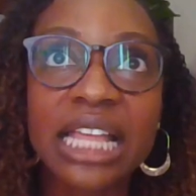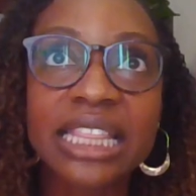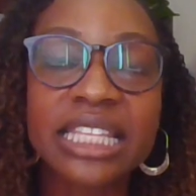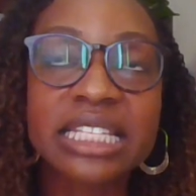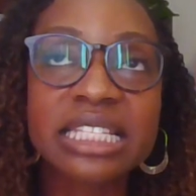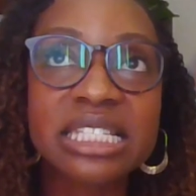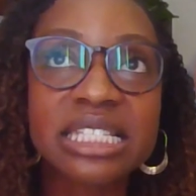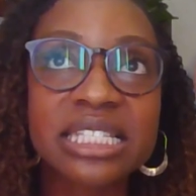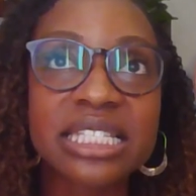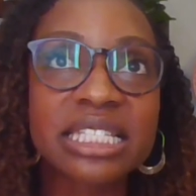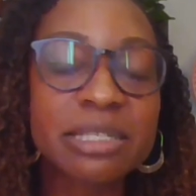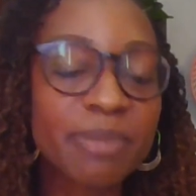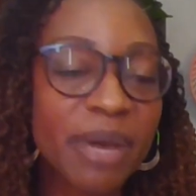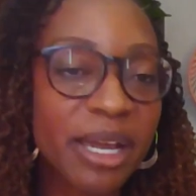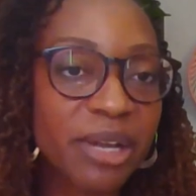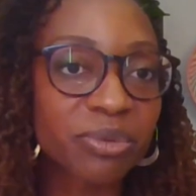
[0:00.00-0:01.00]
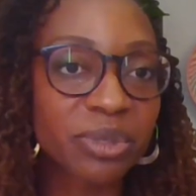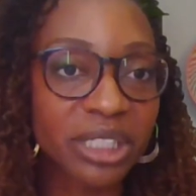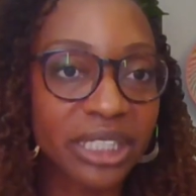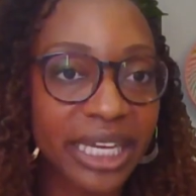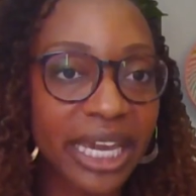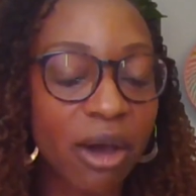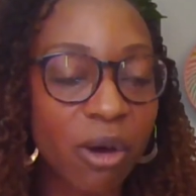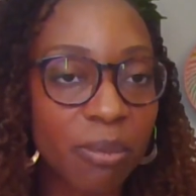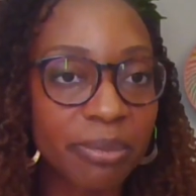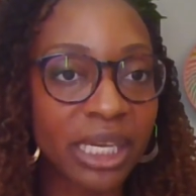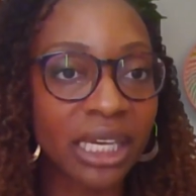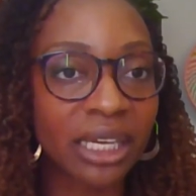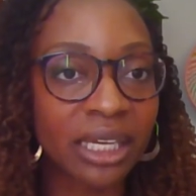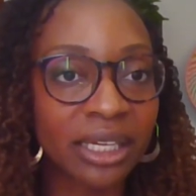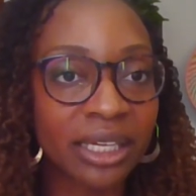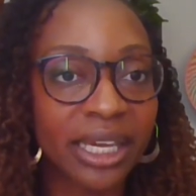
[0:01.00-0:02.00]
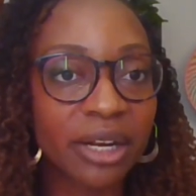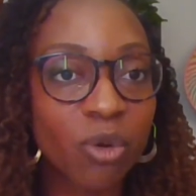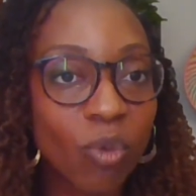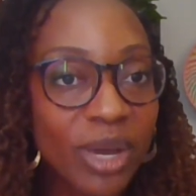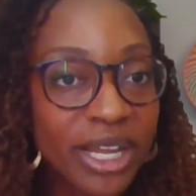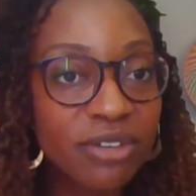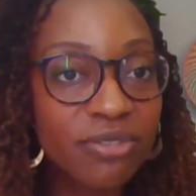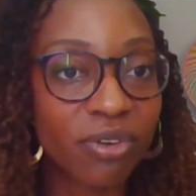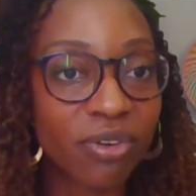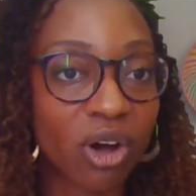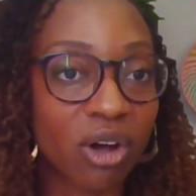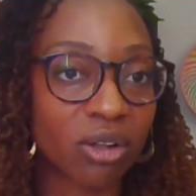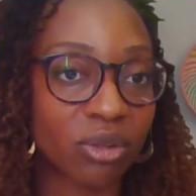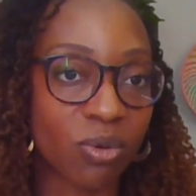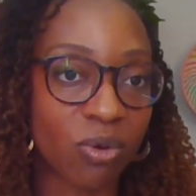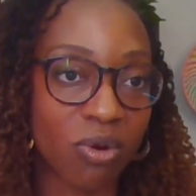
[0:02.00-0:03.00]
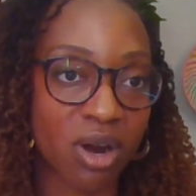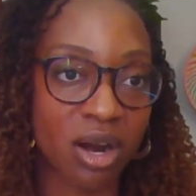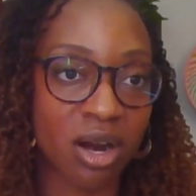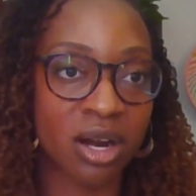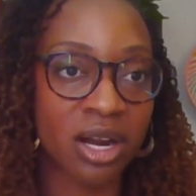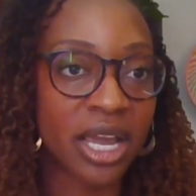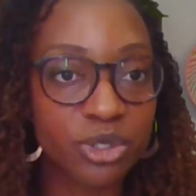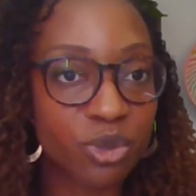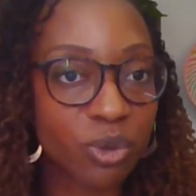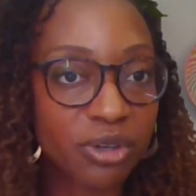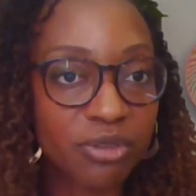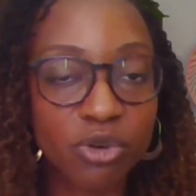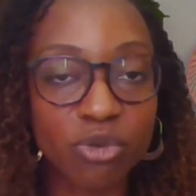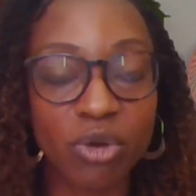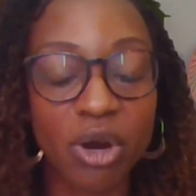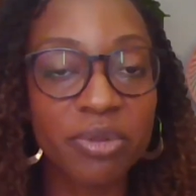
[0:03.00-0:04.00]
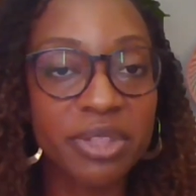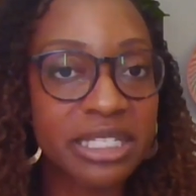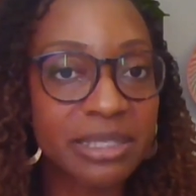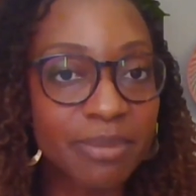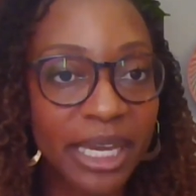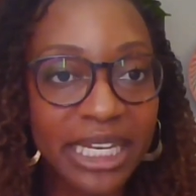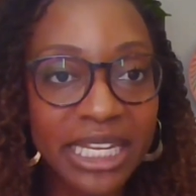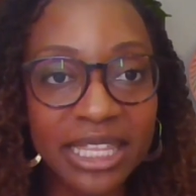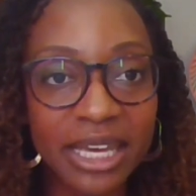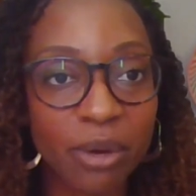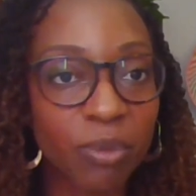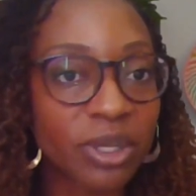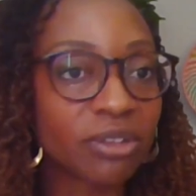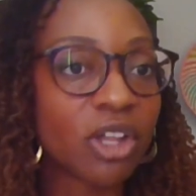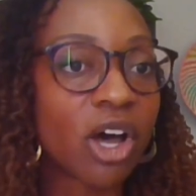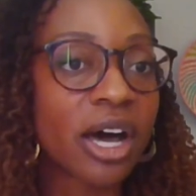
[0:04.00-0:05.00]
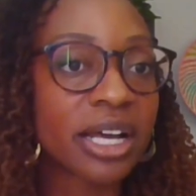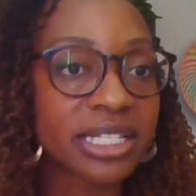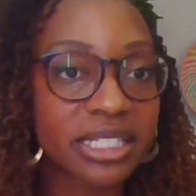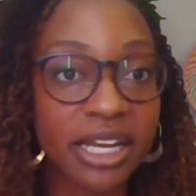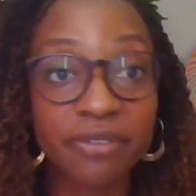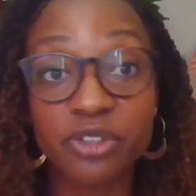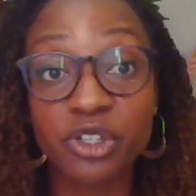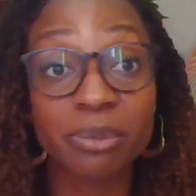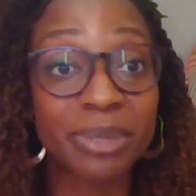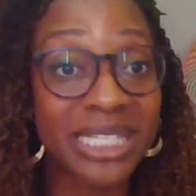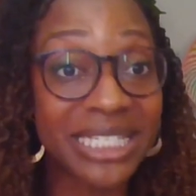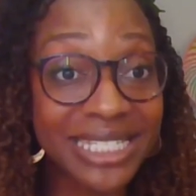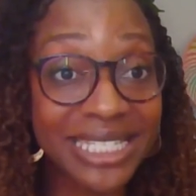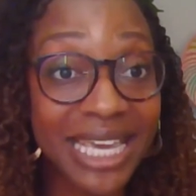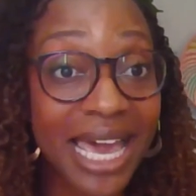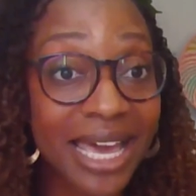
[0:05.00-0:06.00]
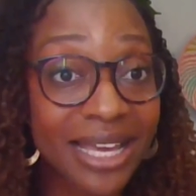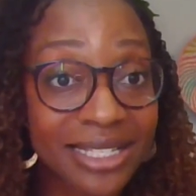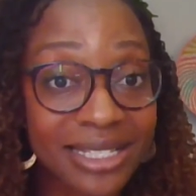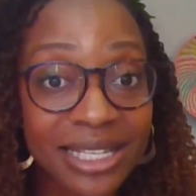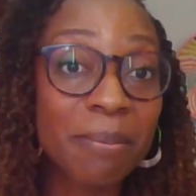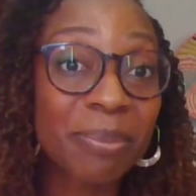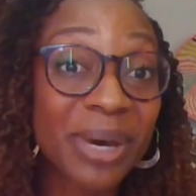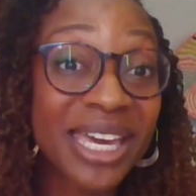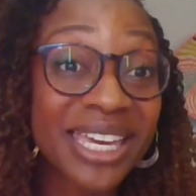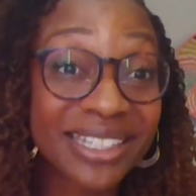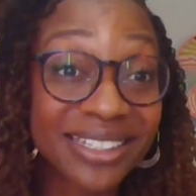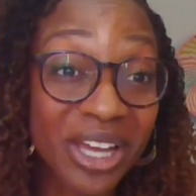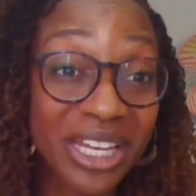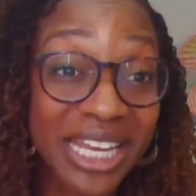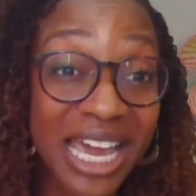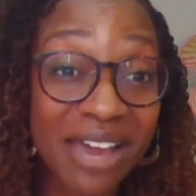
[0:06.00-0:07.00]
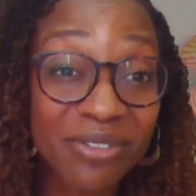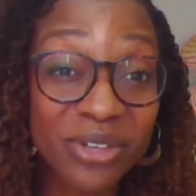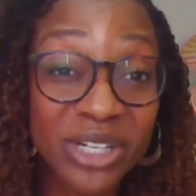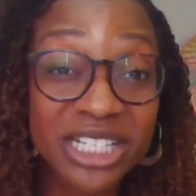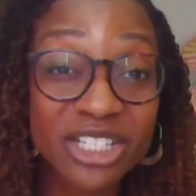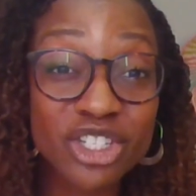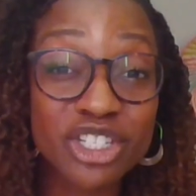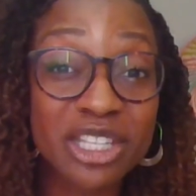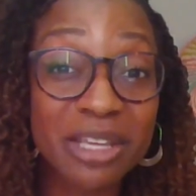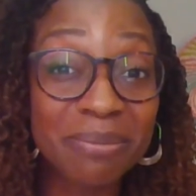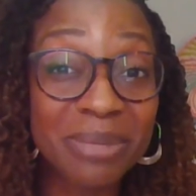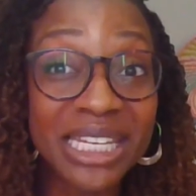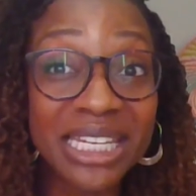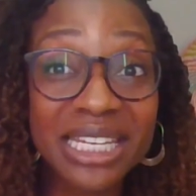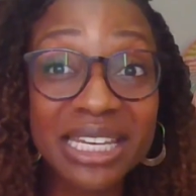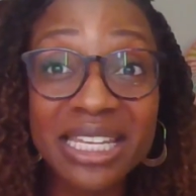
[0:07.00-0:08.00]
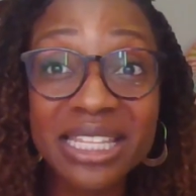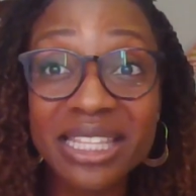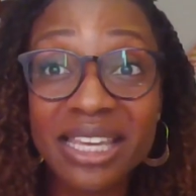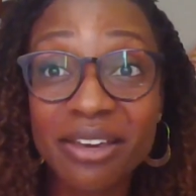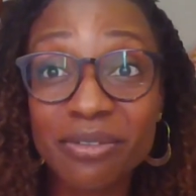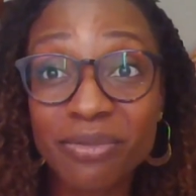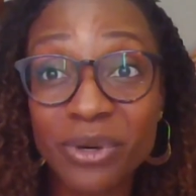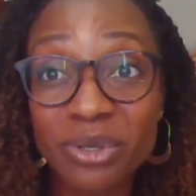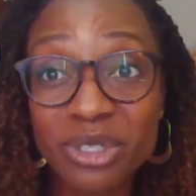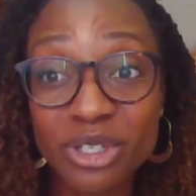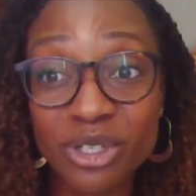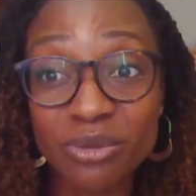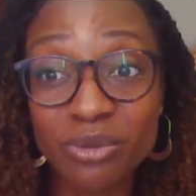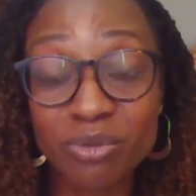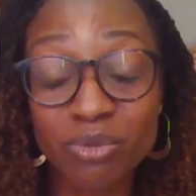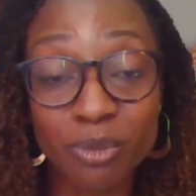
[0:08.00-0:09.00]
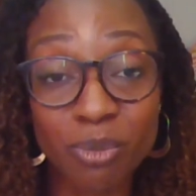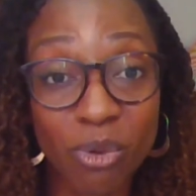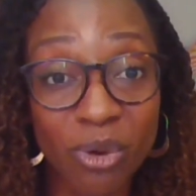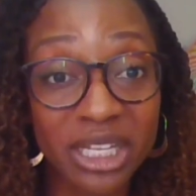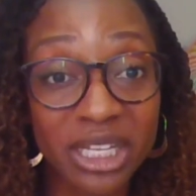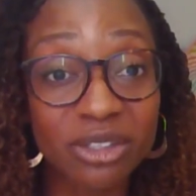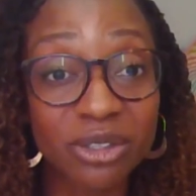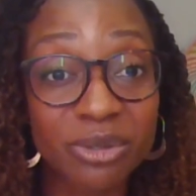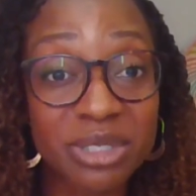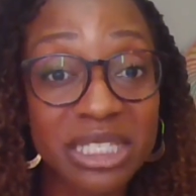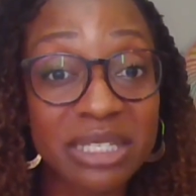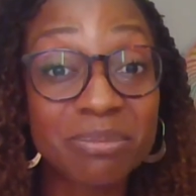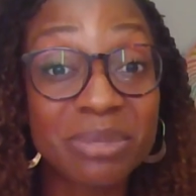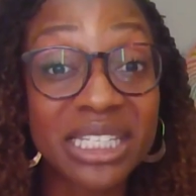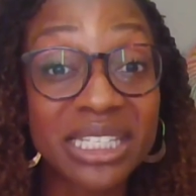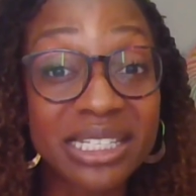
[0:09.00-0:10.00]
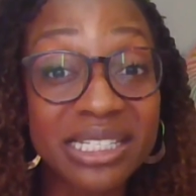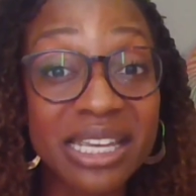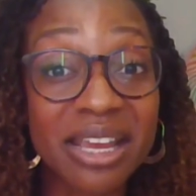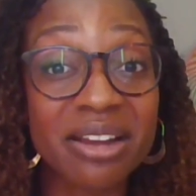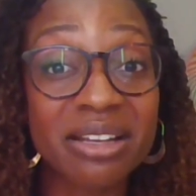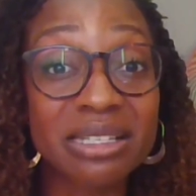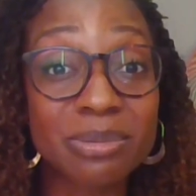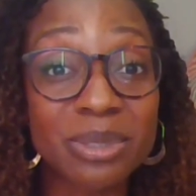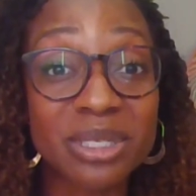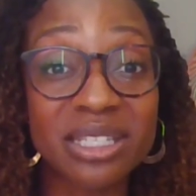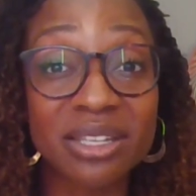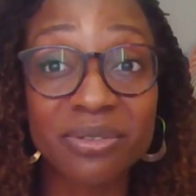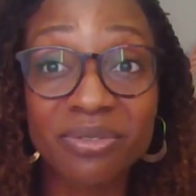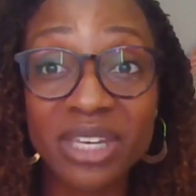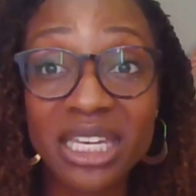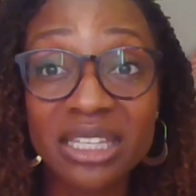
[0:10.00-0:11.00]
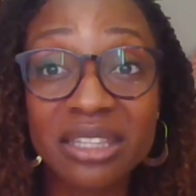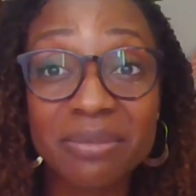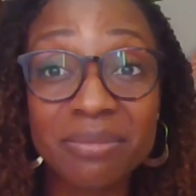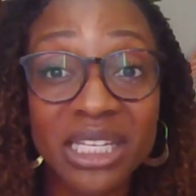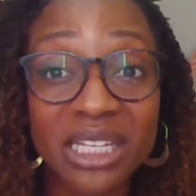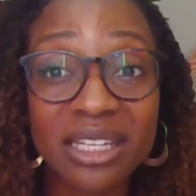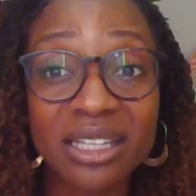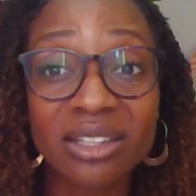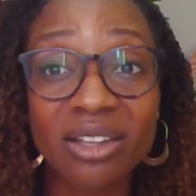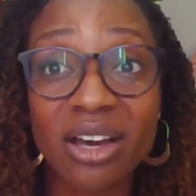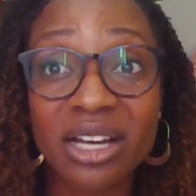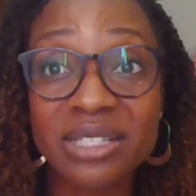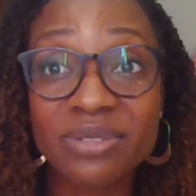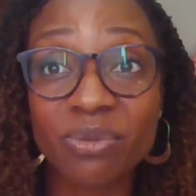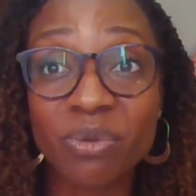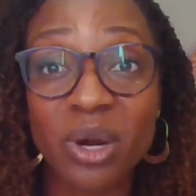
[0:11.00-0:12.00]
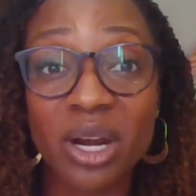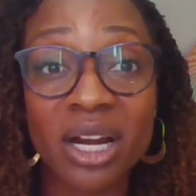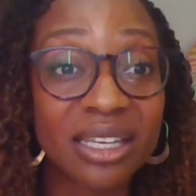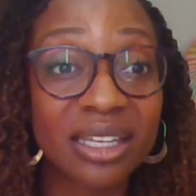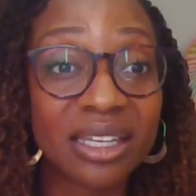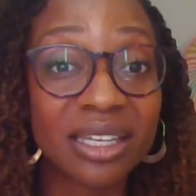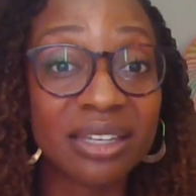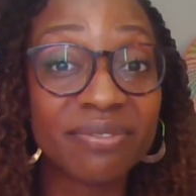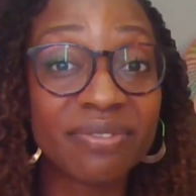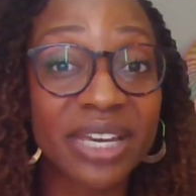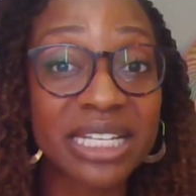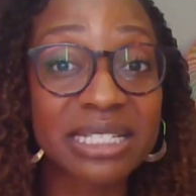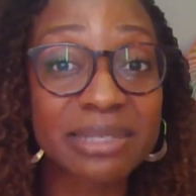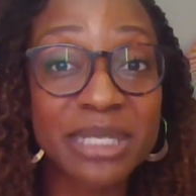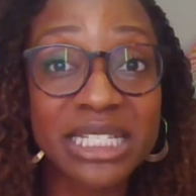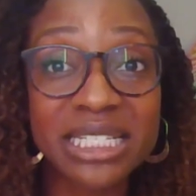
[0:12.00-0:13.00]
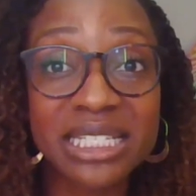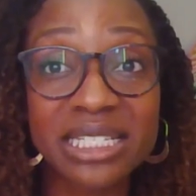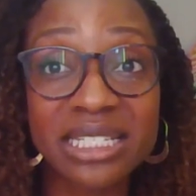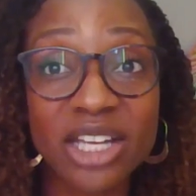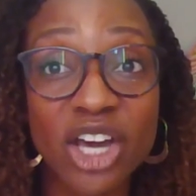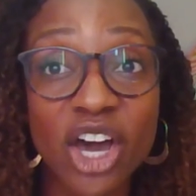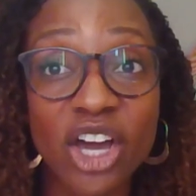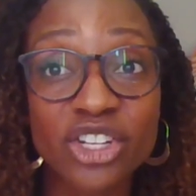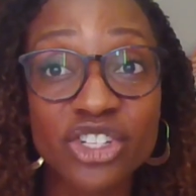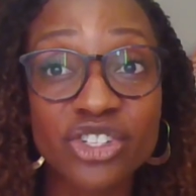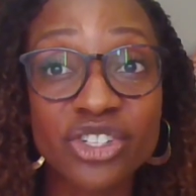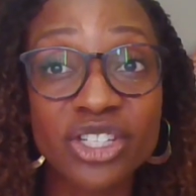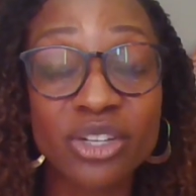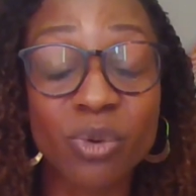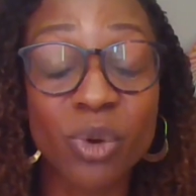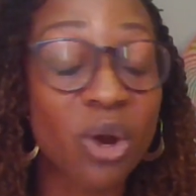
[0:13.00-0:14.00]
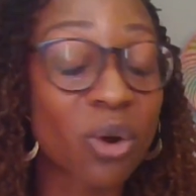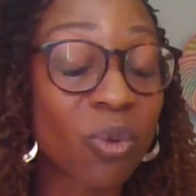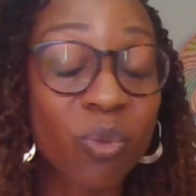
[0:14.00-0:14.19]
this might really help me get a windfall or sort of grow this money that we lost after a PCS. But on average, the median that folks are reporting losing, military specific, the median loss for investments is 100 or